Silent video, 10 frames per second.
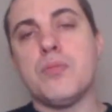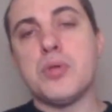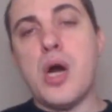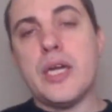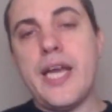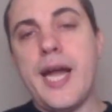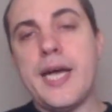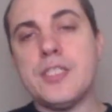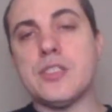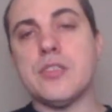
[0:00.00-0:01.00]

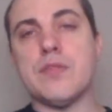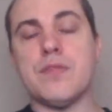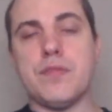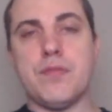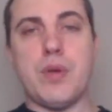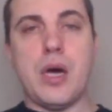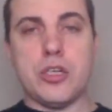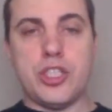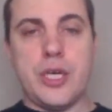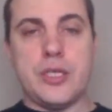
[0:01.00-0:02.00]
broadcast of
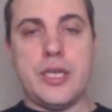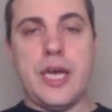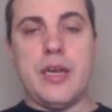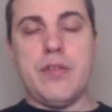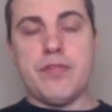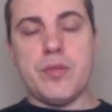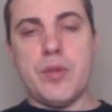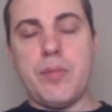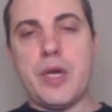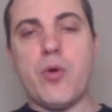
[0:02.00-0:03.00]
blockchain data from
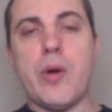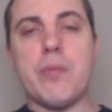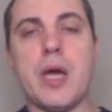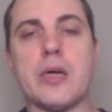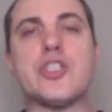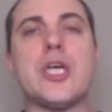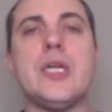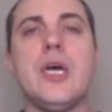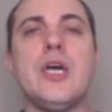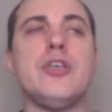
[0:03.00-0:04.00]
the Bitcoin blockchain,